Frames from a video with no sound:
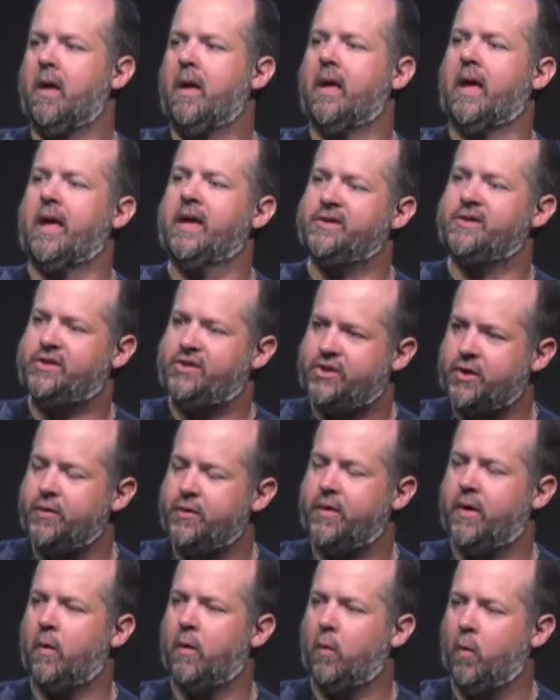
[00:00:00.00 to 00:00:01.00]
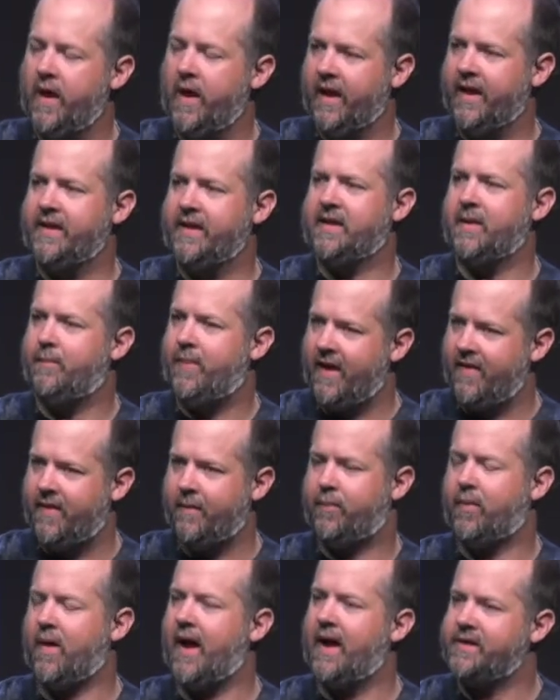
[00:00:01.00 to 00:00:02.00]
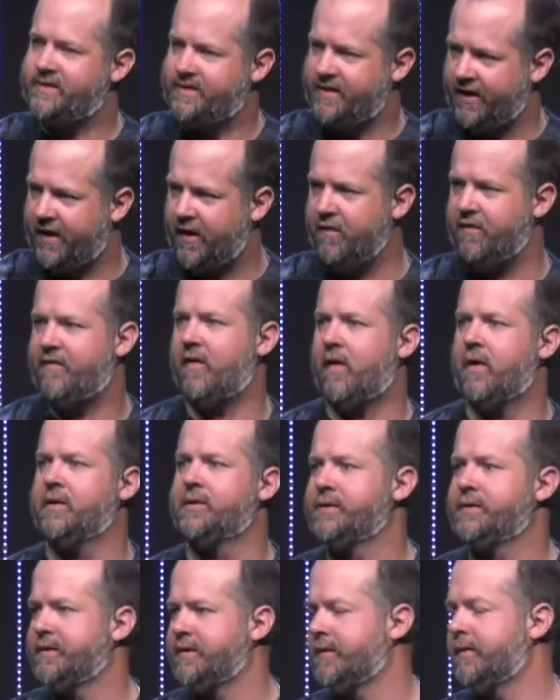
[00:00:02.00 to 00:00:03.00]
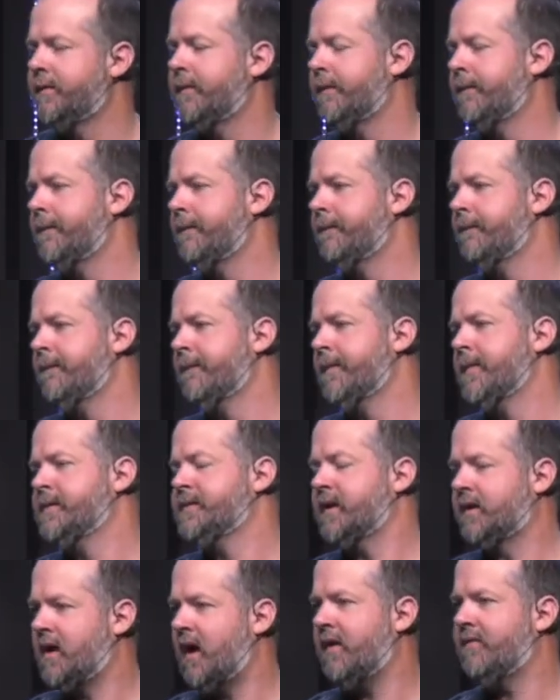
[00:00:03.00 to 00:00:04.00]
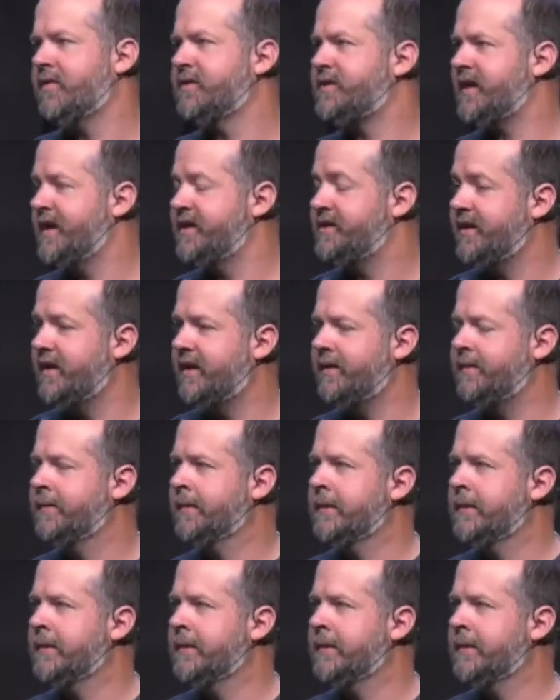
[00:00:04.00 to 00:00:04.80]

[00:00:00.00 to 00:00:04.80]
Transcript: is Judah willing to pay the price to go first? It's a conversation and